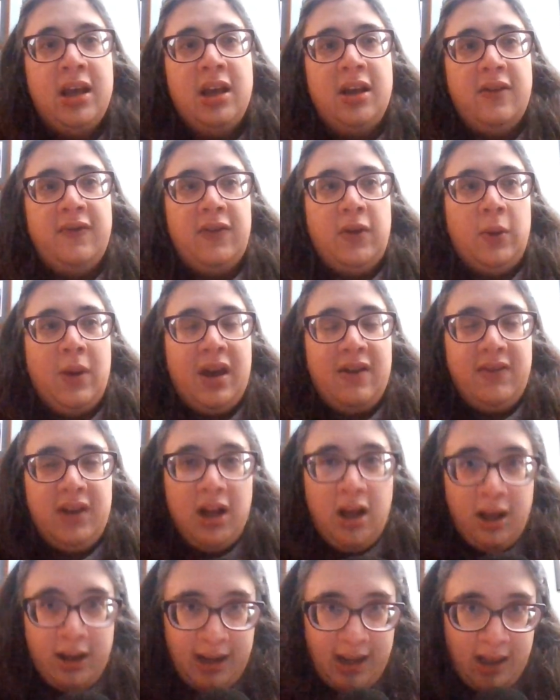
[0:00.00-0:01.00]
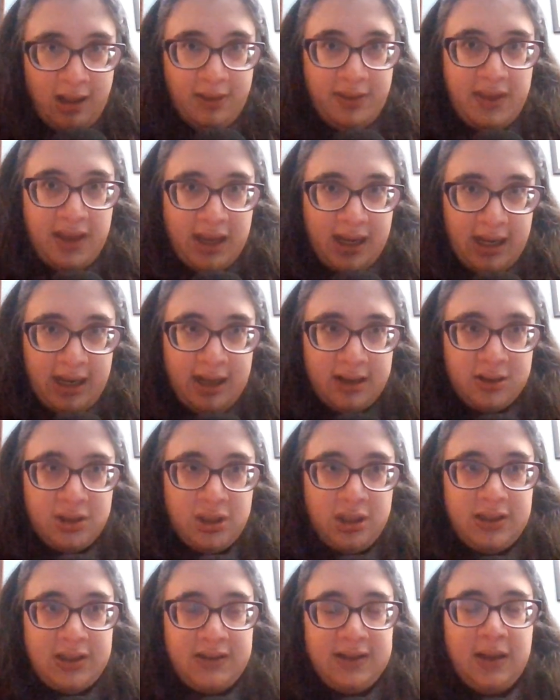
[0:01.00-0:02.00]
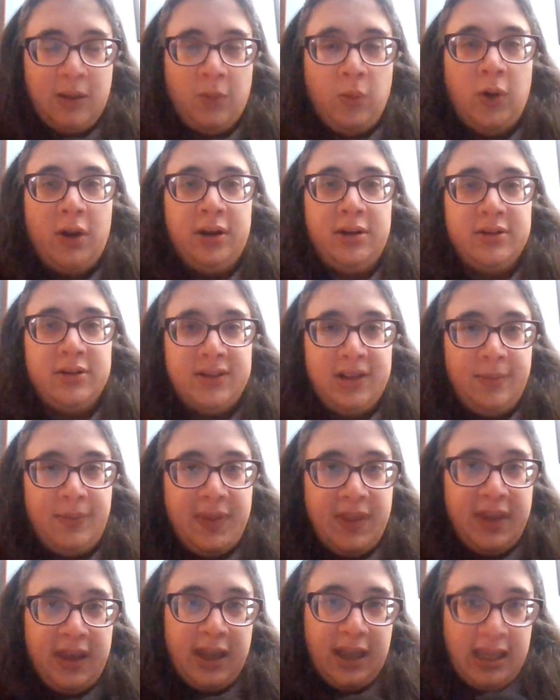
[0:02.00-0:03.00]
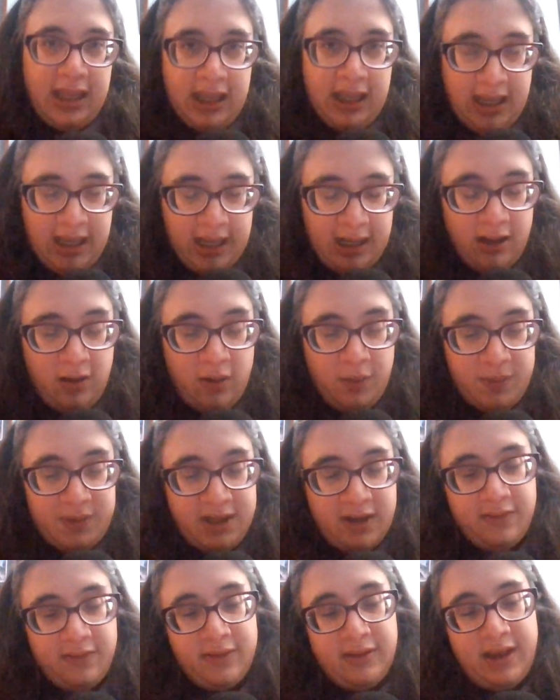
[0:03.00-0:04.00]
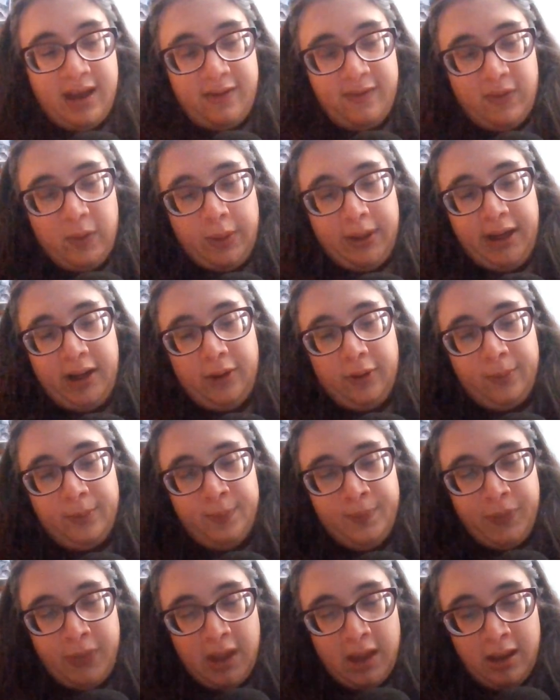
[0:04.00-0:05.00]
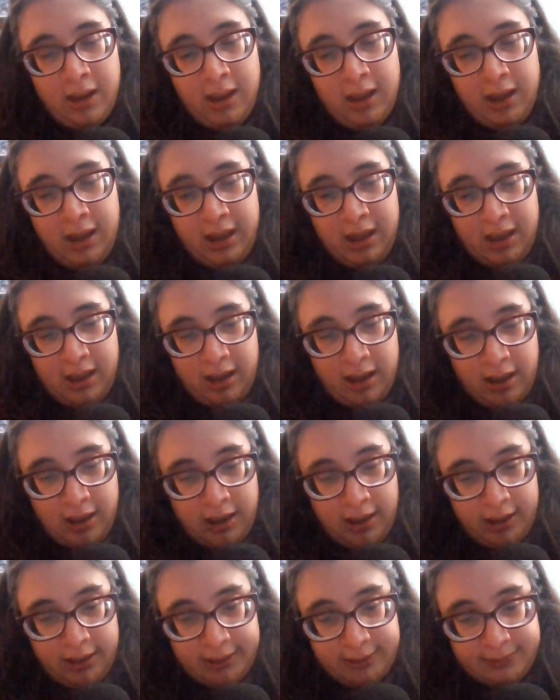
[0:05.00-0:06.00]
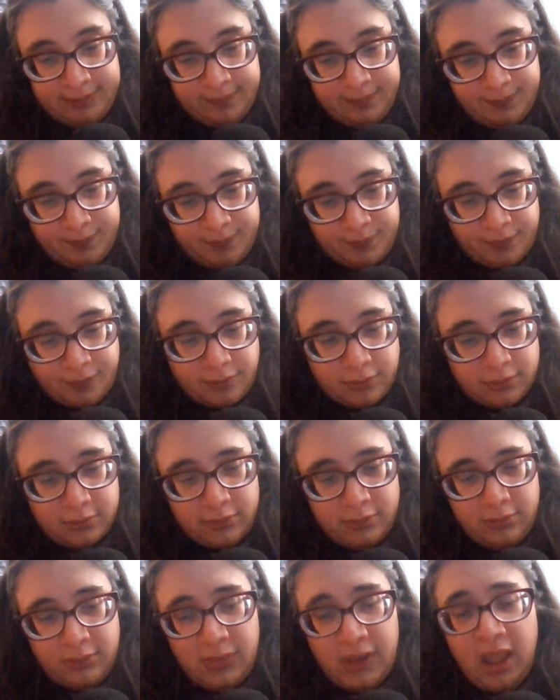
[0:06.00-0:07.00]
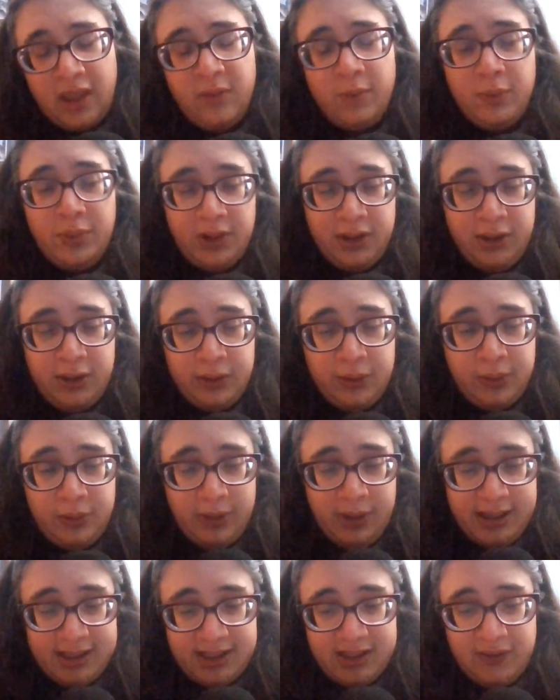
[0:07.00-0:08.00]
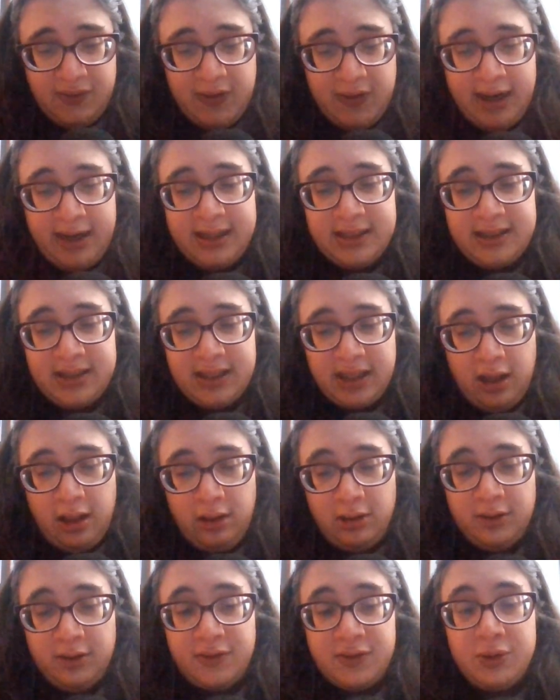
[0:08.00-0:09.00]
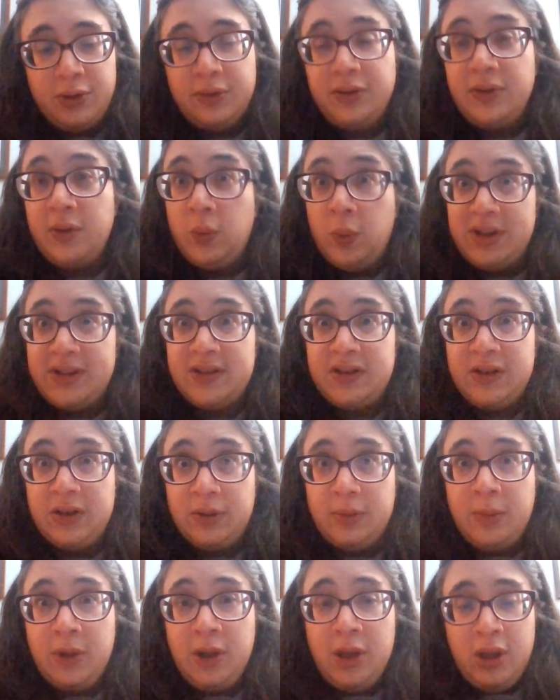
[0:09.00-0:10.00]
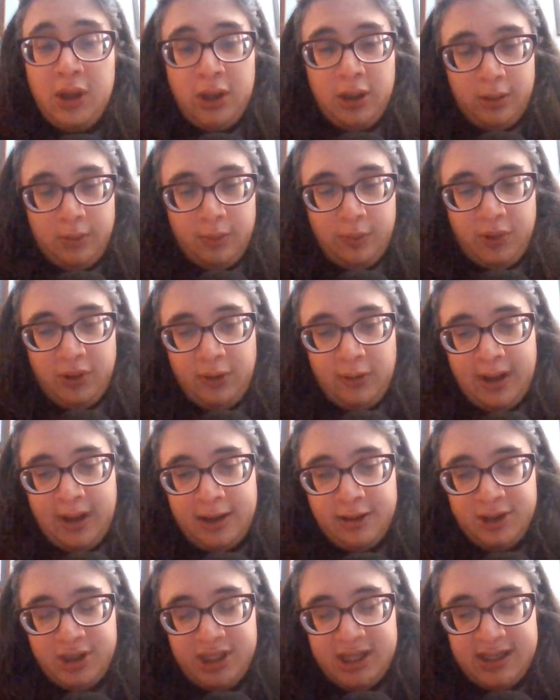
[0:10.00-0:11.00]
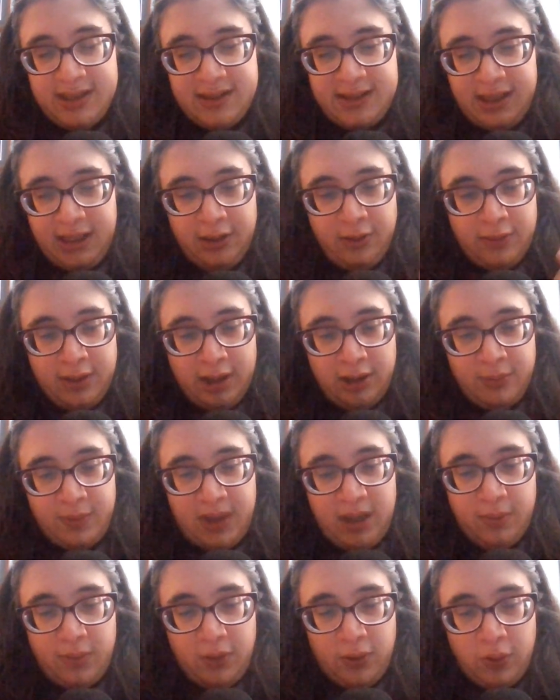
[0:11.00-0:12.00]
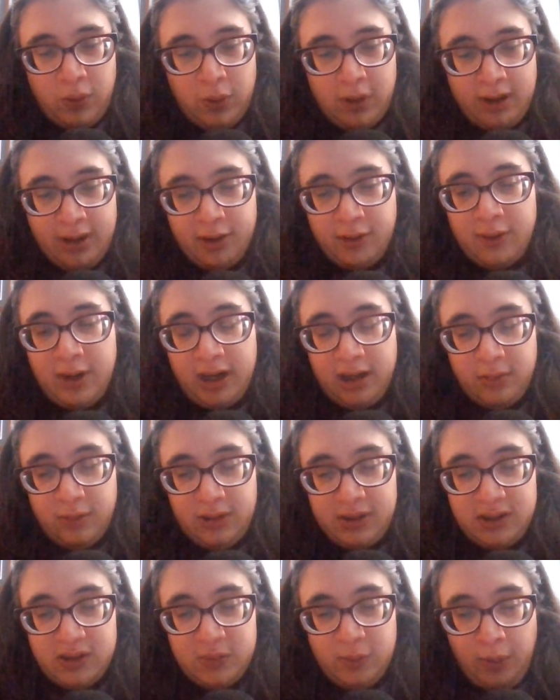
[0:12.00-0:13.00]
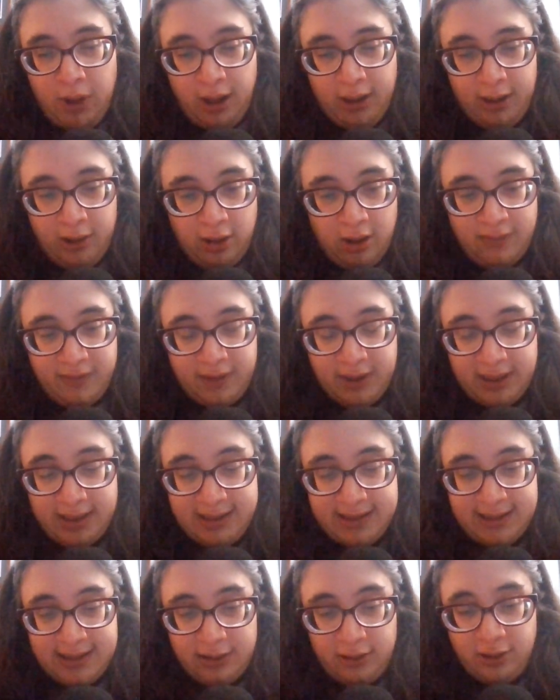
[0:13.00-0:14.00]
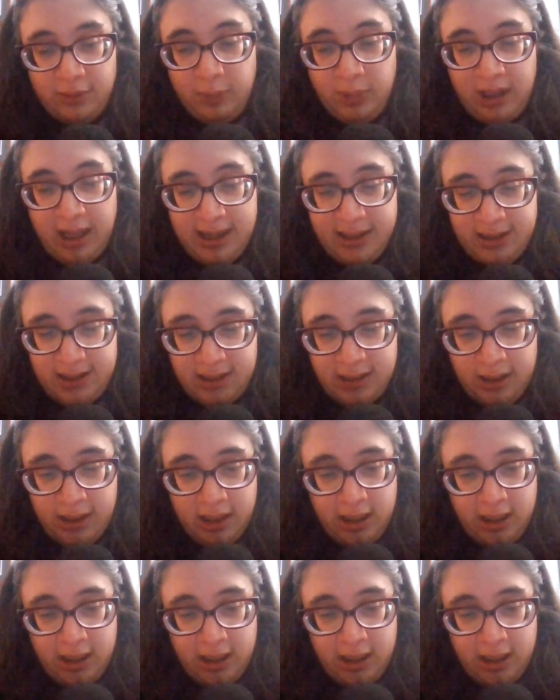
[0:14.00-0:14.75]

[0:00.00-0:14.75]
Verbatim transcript: if you have an unhealthy connection to someone or something, he can help sever that for you. And blue is defined as the color of truth and wisdom. Blue energy is seen around people who are incredibly smart and often considered blunt.